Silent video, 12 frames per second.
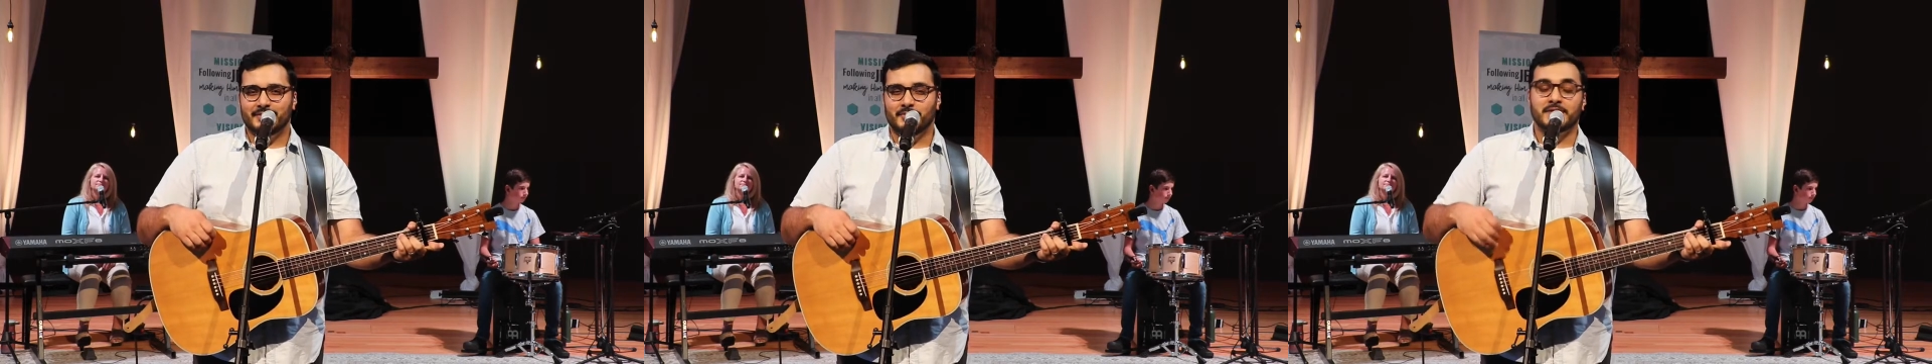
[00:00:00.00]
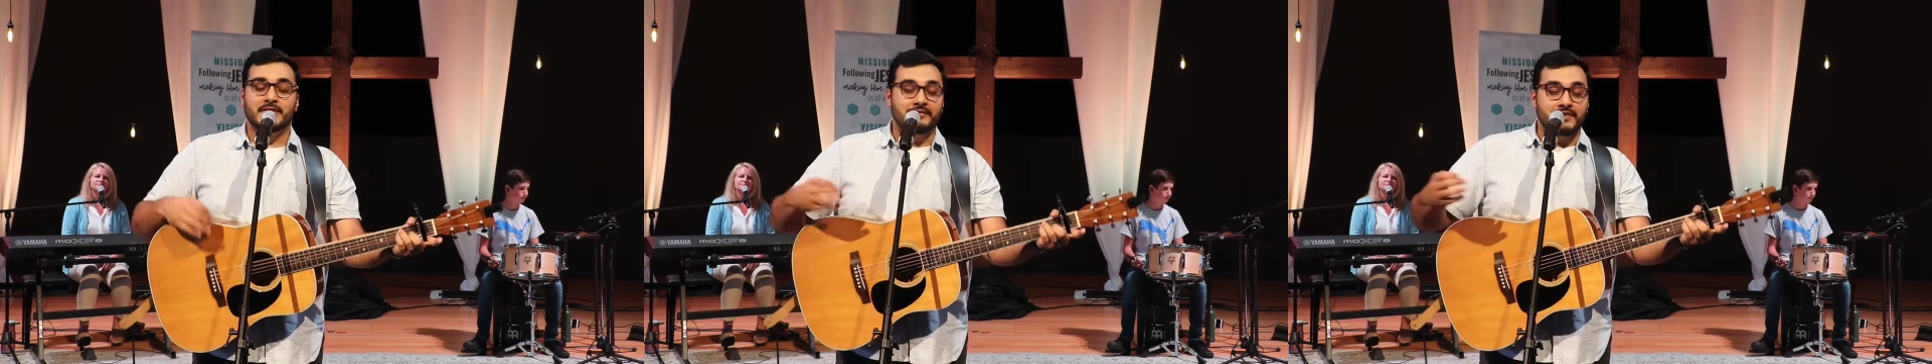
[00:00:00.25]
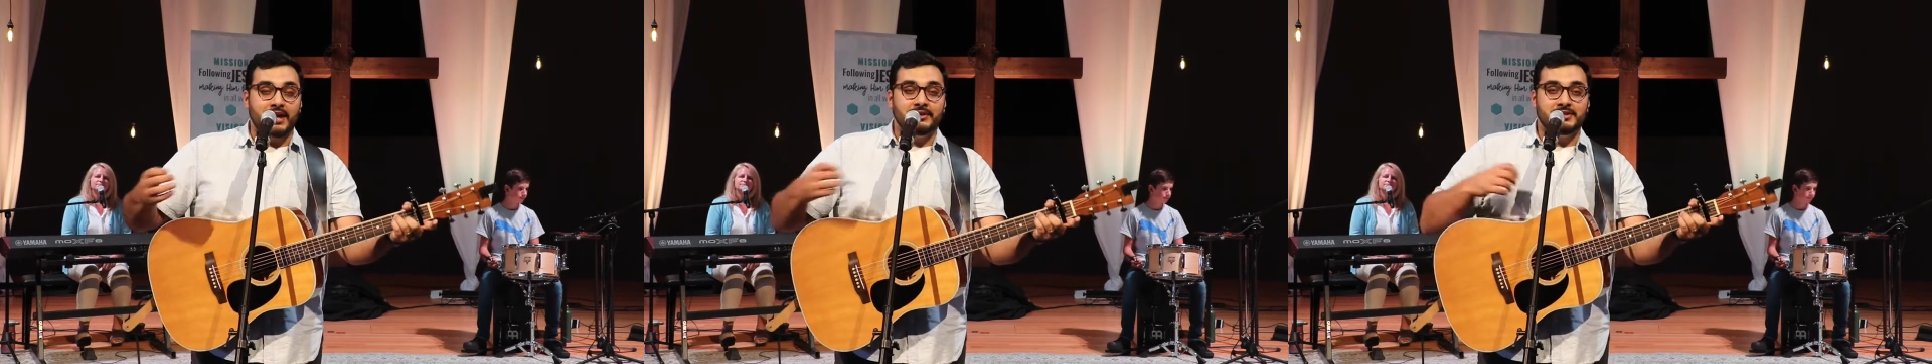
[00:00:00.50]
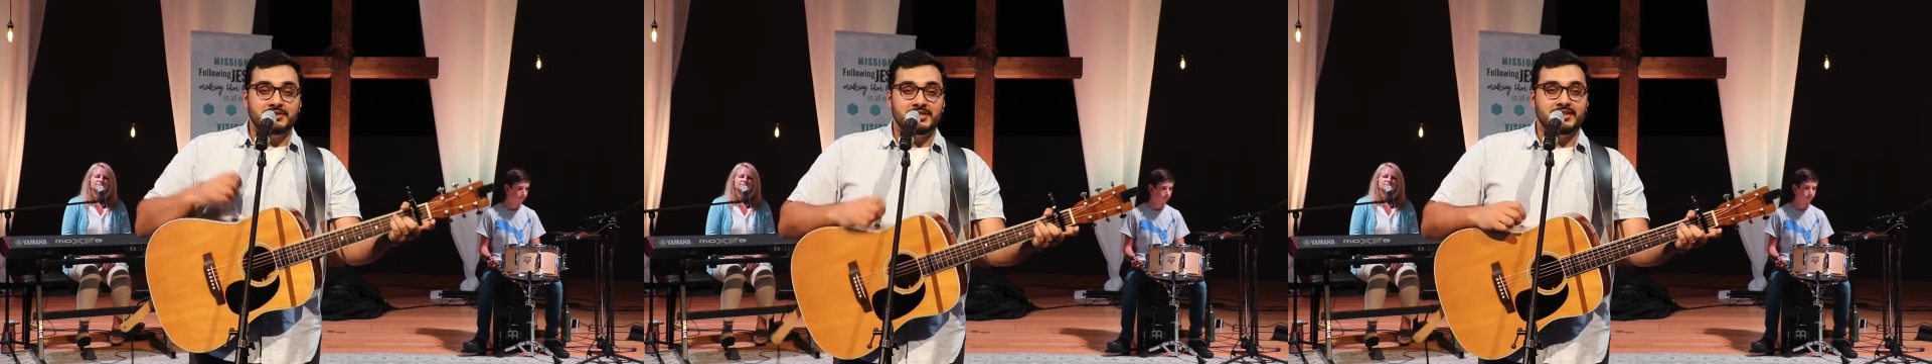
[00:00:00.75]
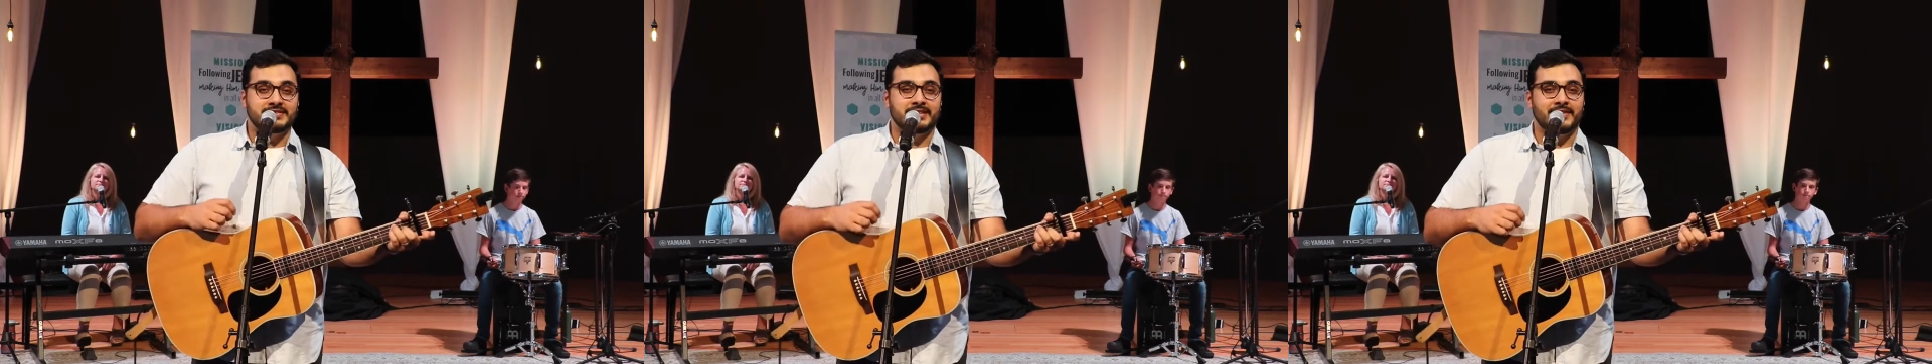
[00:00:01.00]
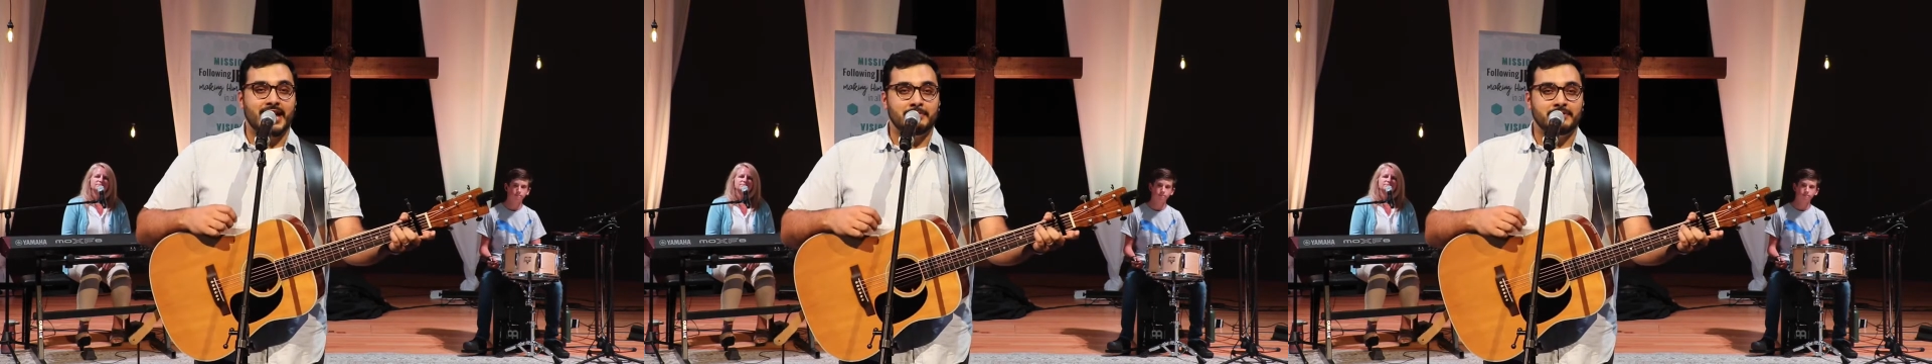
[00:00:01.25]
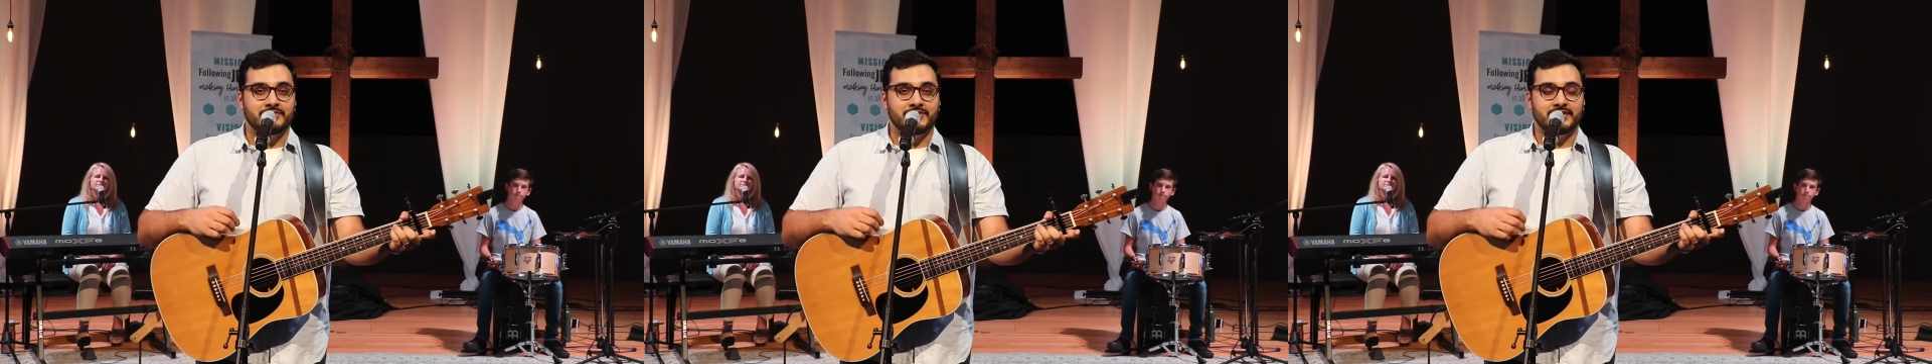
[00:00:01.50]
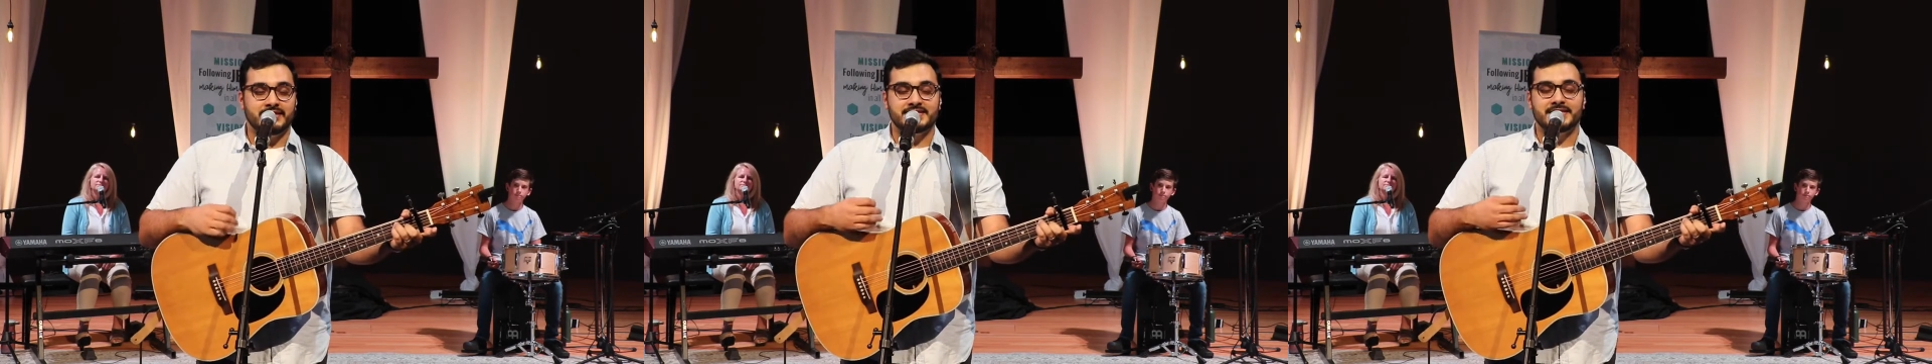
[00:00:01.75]
One of our values here at South
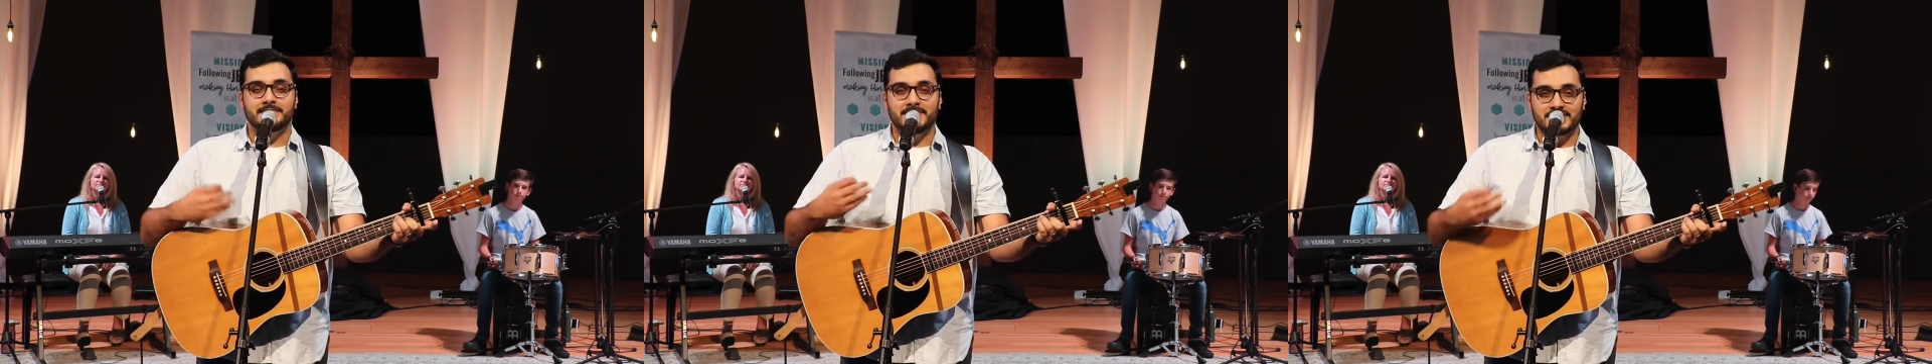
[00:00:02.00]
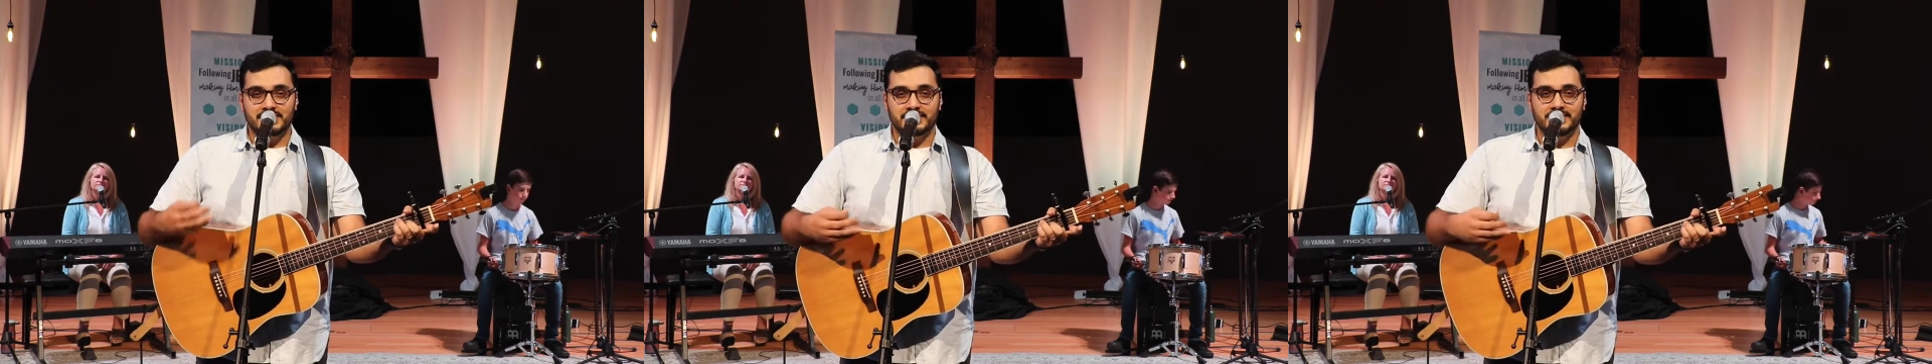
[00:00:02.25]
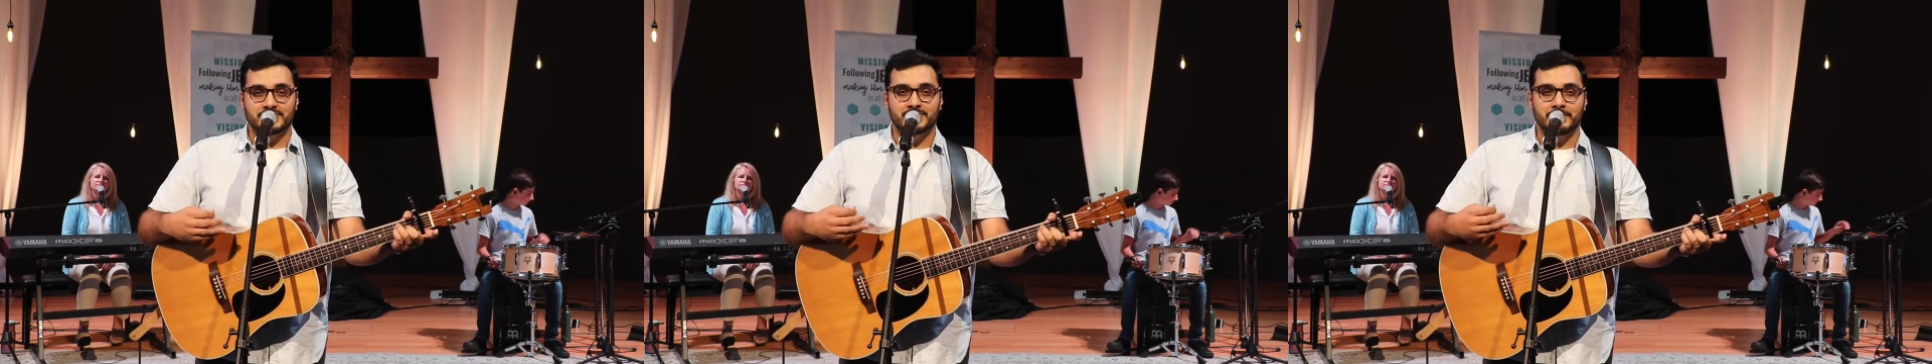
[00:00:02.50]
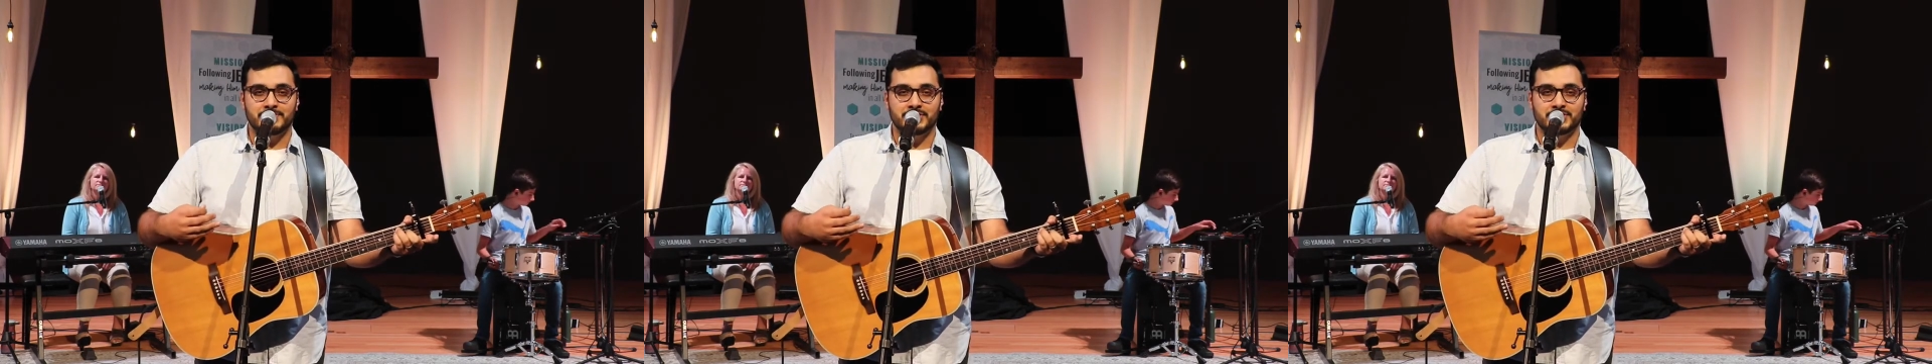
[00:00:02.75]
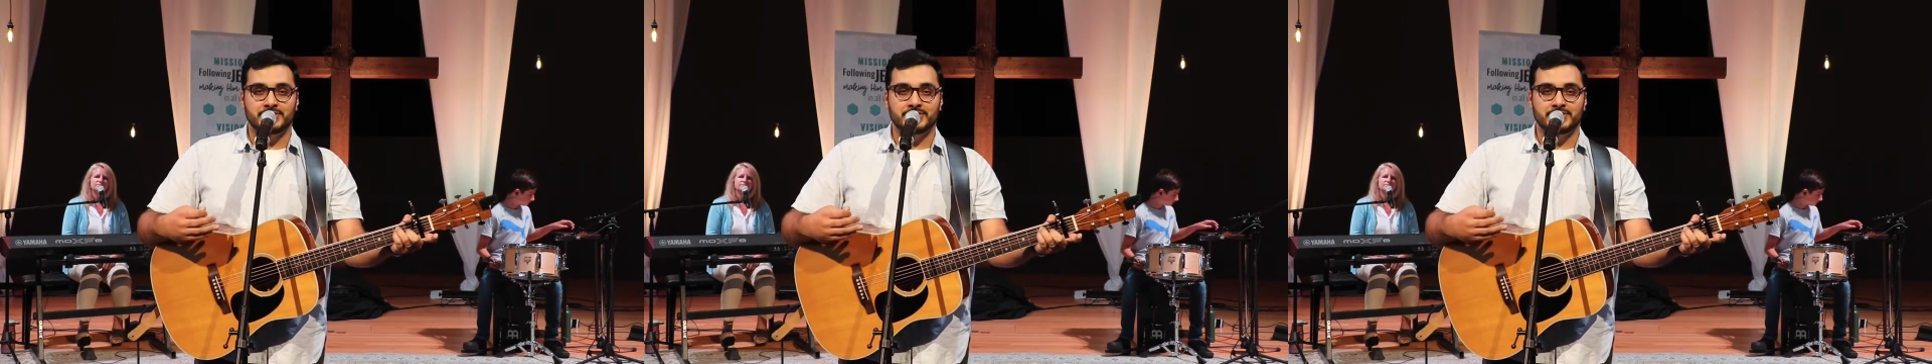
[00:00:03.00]
Abbotsford is submission to Scripture.